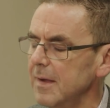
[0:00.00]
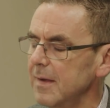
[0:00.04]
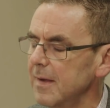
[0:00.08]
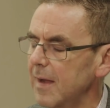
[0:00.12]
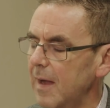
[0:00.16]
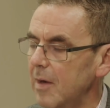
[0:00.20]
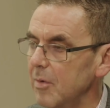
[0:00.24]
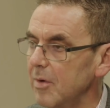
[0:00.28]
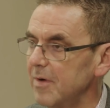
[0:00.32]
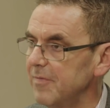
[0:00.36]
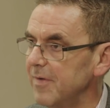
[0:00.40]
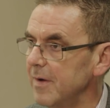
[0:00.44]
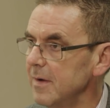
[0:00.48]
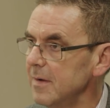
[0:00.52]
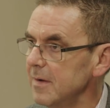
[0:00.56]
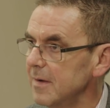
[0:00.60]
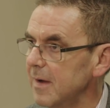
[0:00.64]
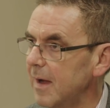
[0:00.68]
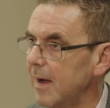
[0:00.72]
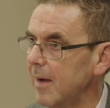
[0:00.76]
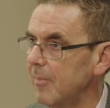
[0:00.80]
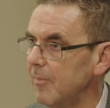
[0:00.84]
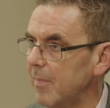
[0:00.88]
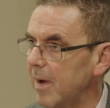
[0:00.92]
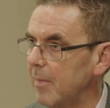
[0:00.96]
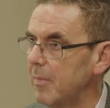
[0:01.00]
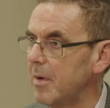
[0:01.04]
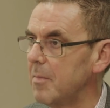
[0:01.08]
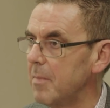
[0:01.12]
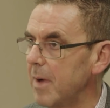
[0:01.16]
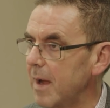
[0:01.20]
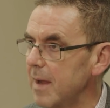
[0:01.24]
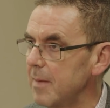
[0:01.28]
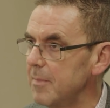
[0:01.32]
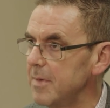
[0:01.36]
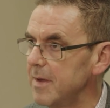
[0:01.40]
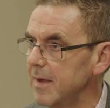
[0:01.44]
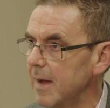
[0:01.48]
However, mum and
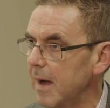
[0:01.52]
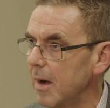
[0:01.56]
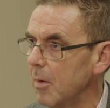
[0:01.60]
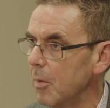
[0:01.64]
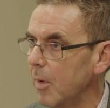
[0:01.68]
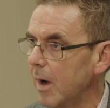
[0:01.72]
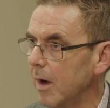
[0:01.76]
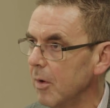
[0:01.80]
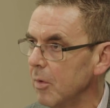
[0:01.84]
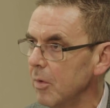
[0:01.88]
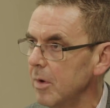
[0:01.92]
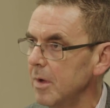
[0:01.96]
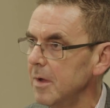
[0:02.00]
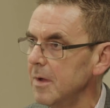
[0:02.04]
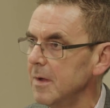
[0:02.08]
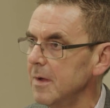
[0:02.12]
baby are well.